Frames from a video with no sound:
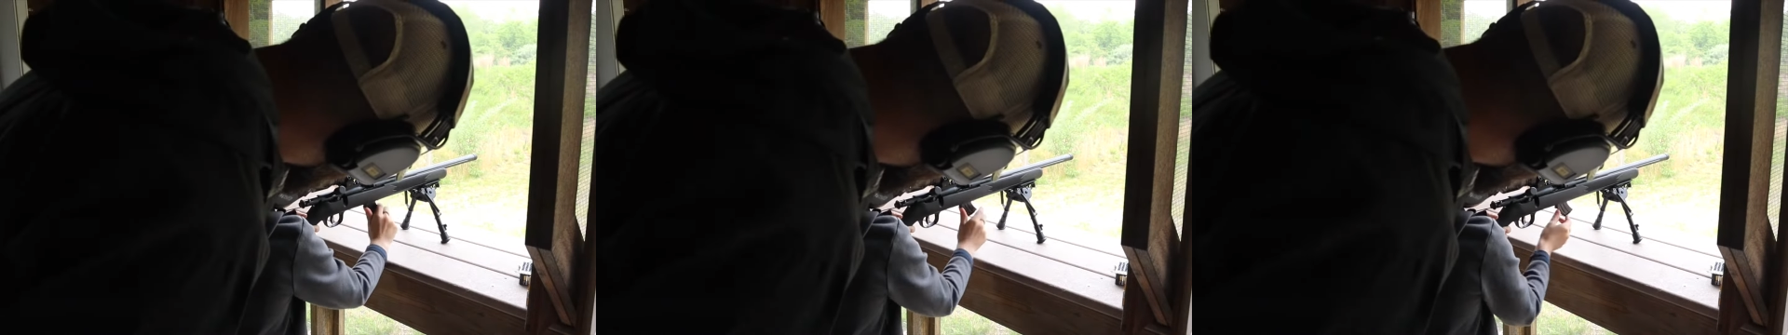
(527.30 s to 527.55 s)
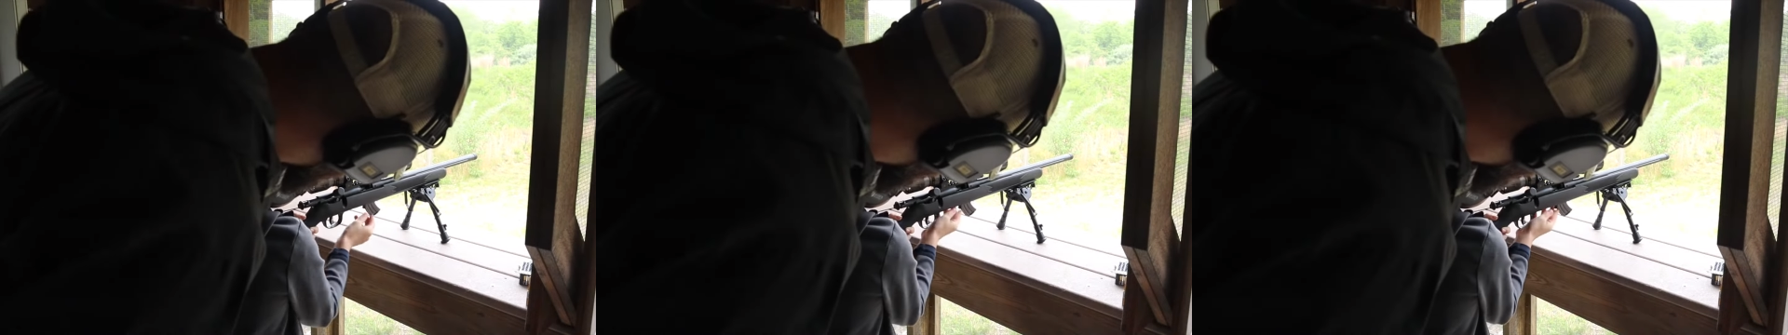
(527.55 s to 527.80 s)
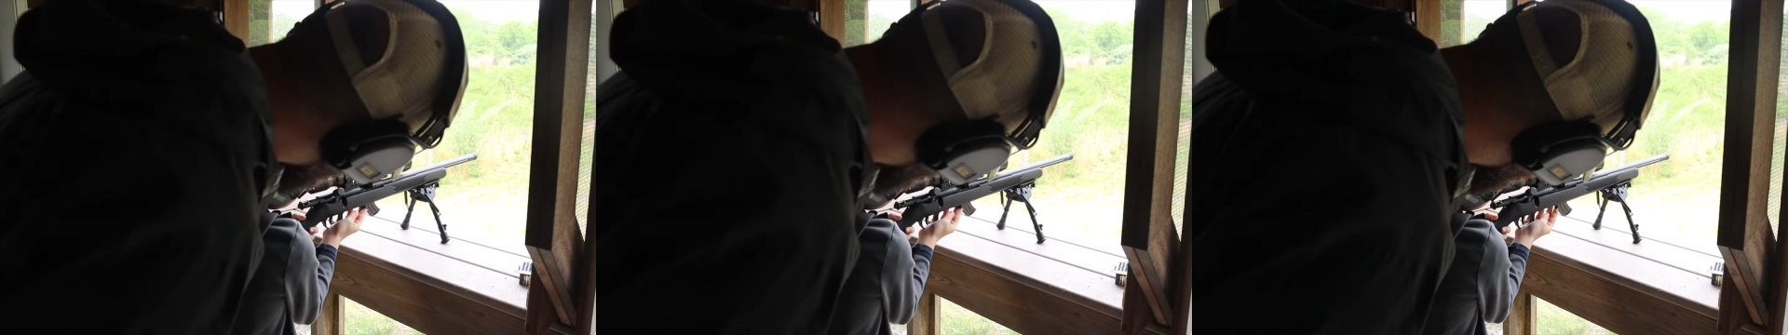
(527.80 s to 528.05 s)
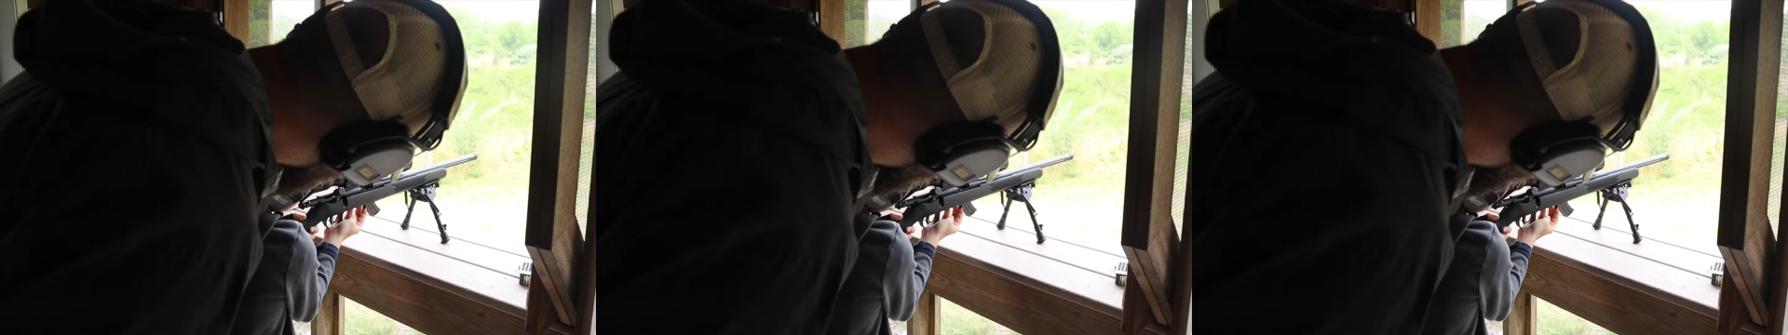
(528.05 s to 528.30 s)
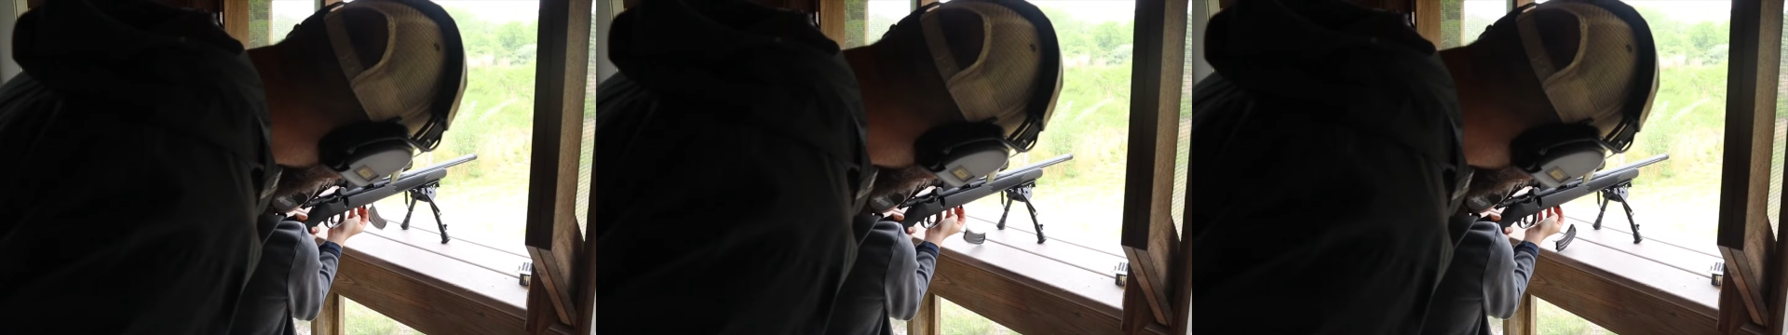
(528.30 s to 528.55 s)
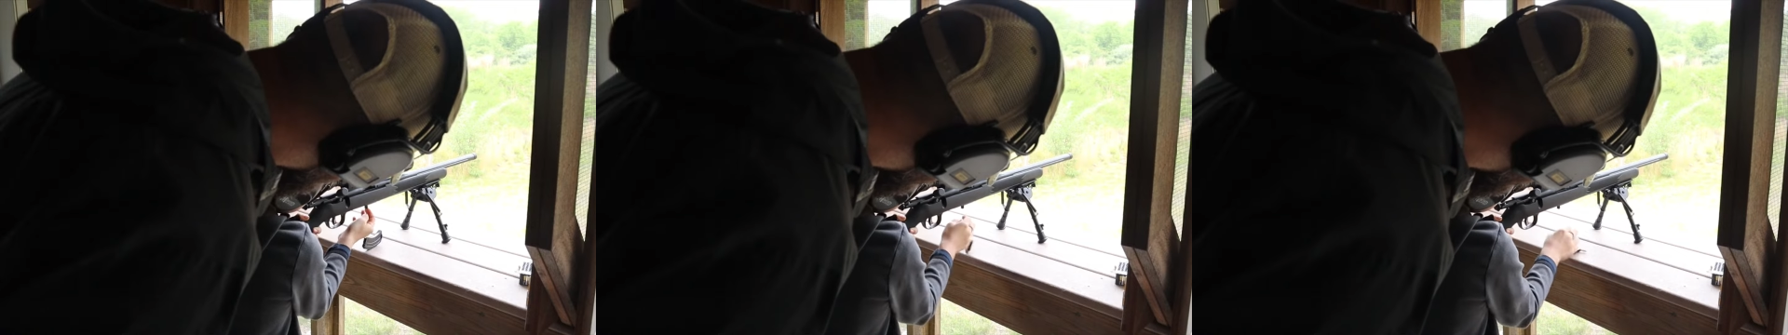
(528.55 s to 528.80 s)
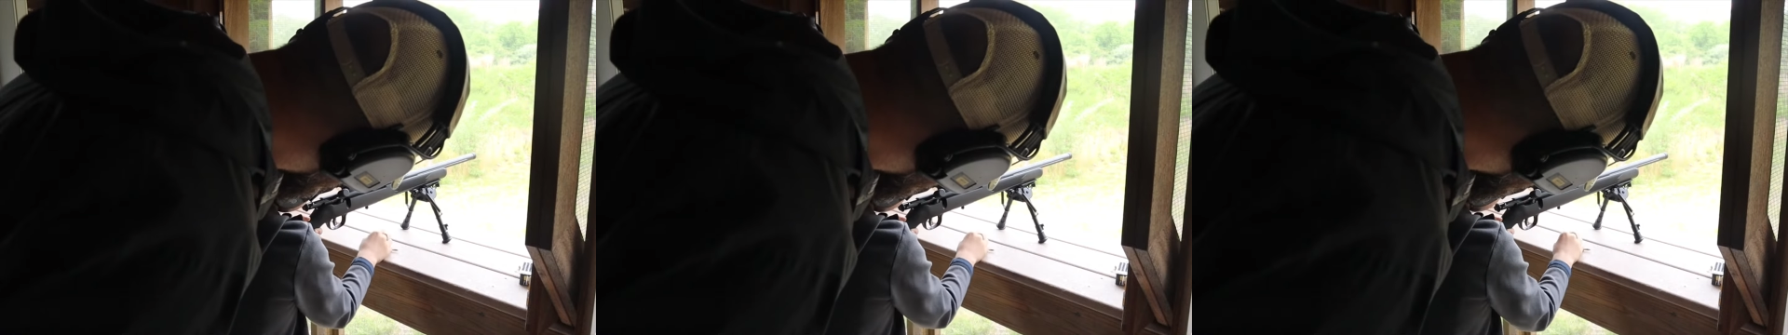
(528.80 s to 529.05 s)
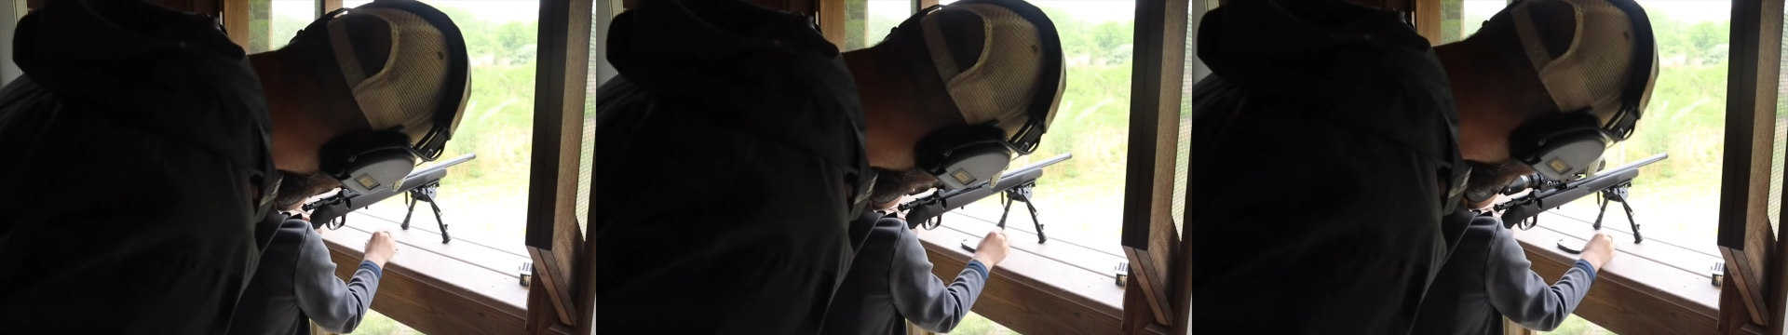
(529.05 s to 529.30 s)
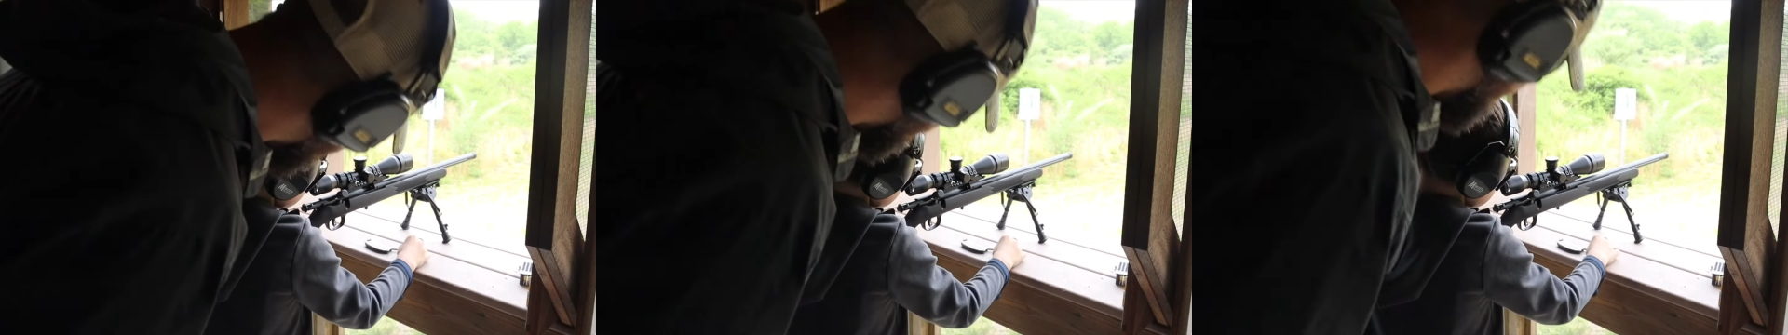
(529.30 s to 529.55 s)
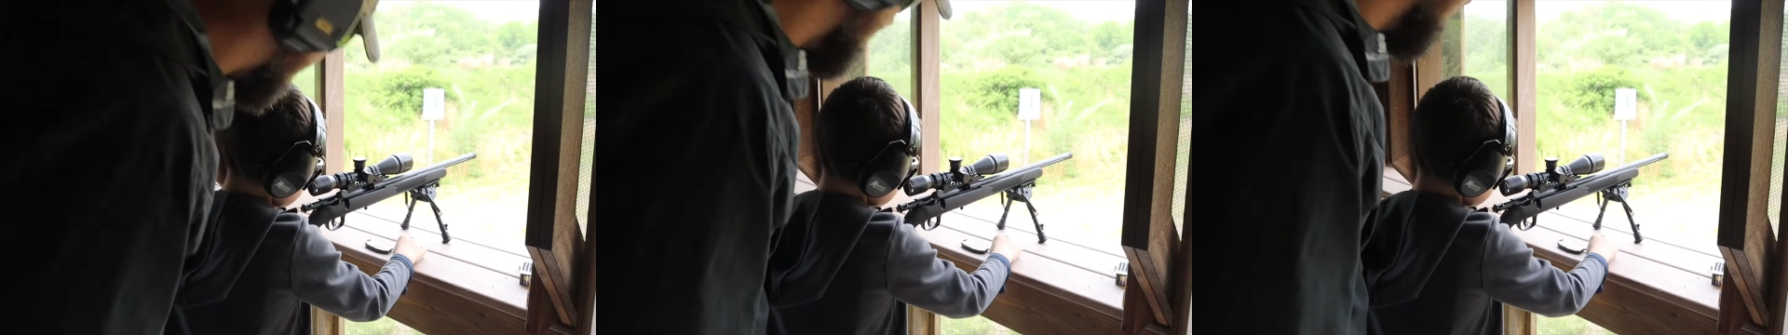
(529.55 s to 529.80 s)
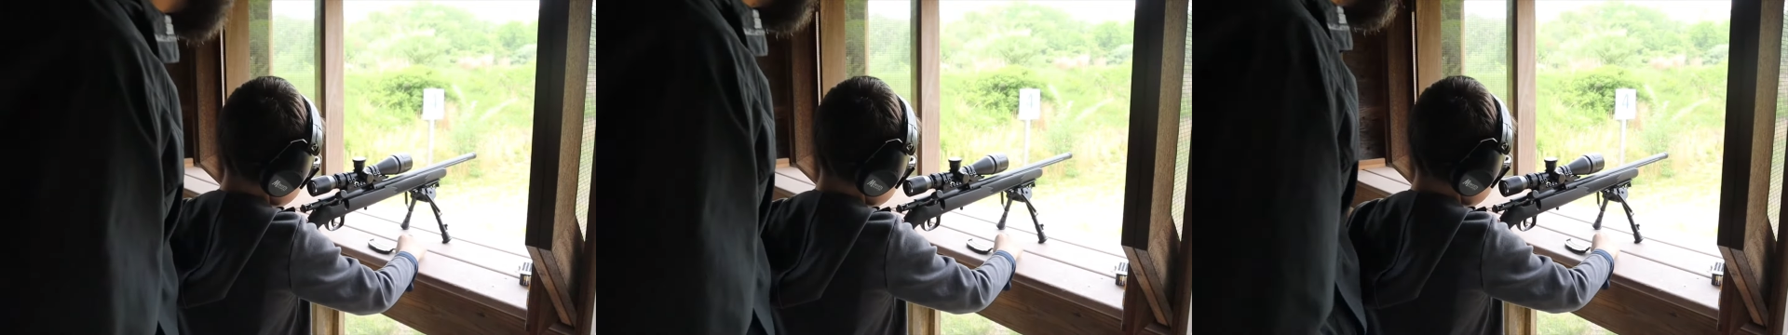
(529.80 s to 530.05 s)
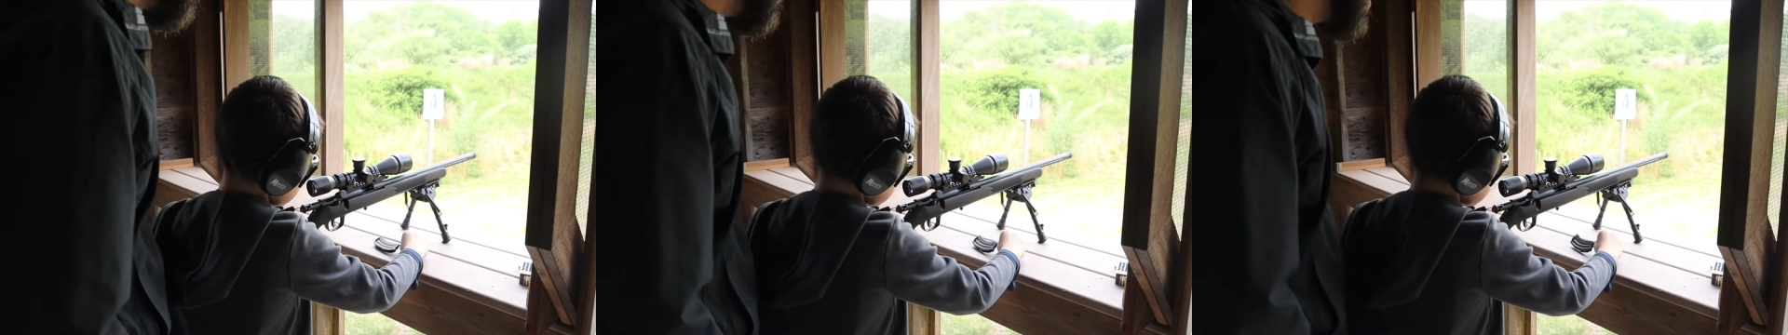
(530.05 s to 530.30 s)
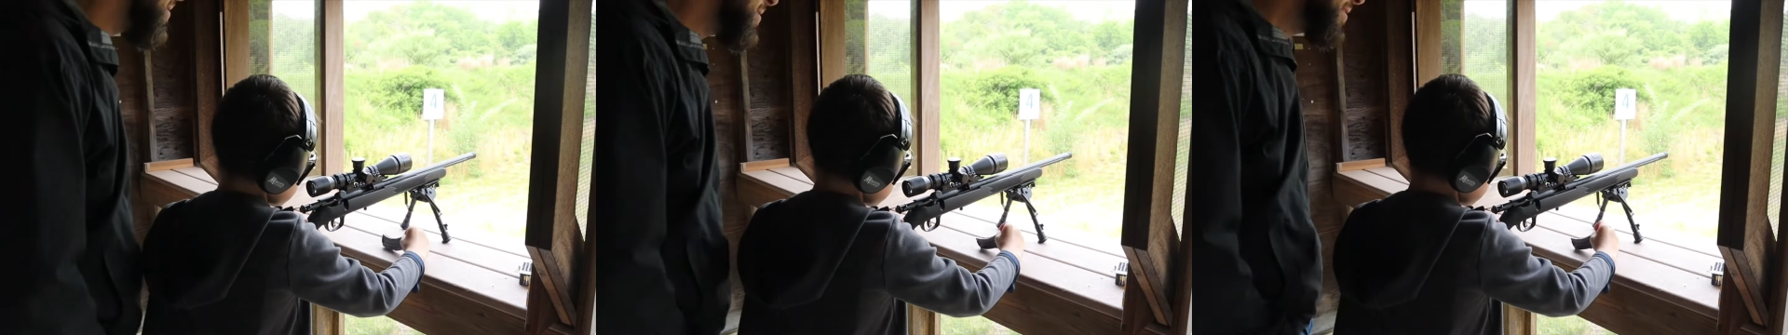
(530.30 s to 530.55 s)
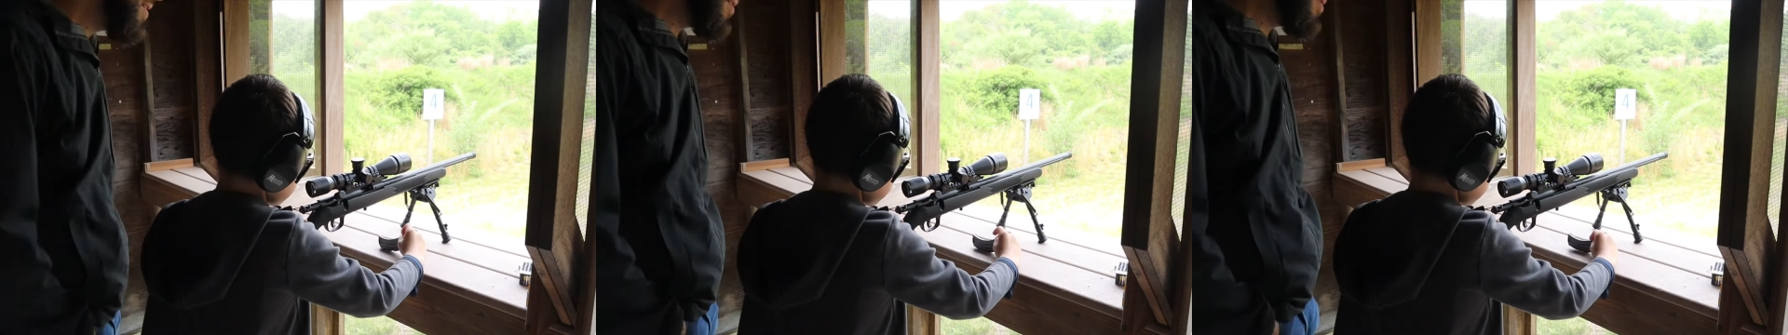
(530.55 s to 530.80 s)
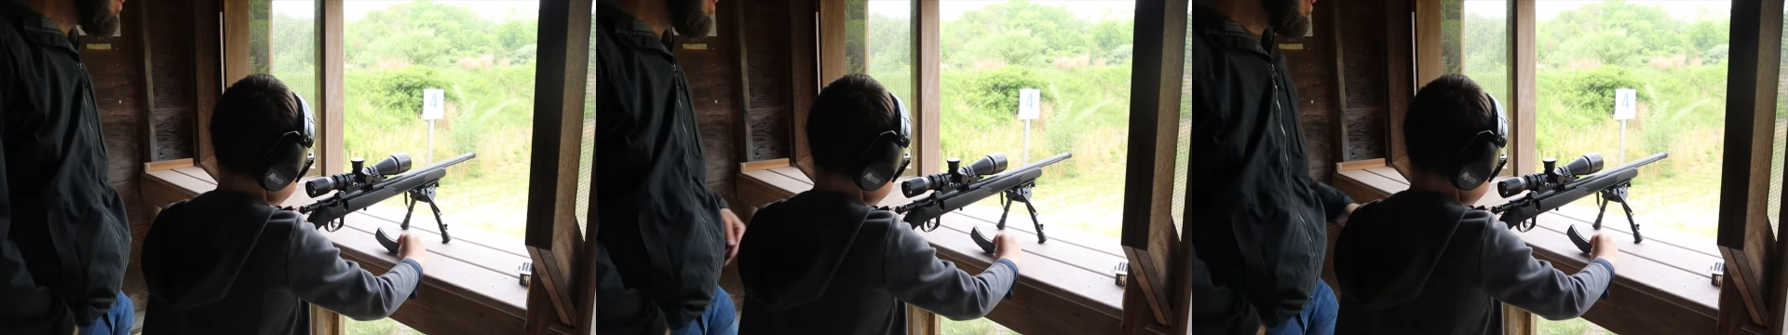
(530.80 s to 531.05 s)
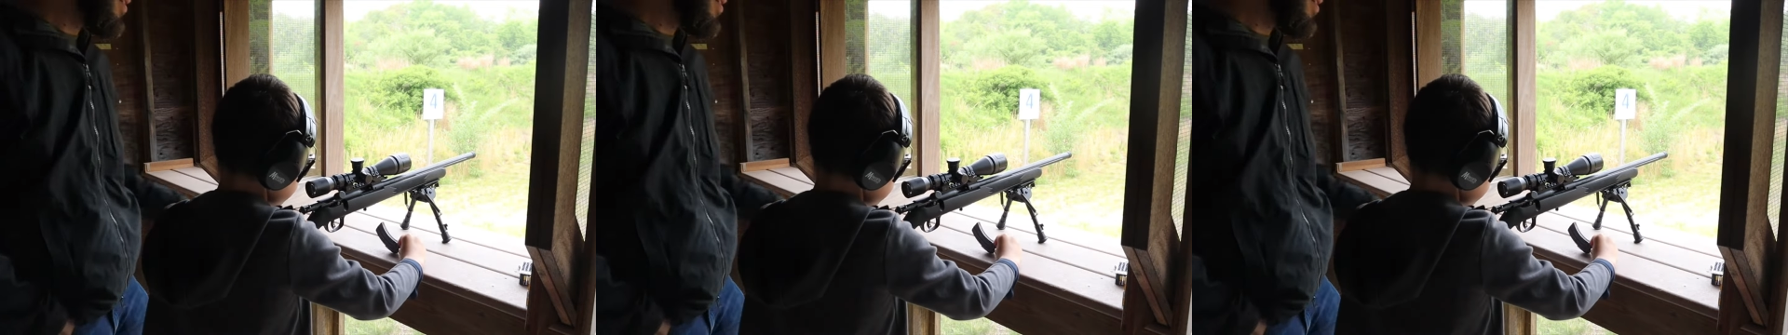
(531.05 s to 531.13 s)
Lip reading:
No face is visible, so there are no lips to read.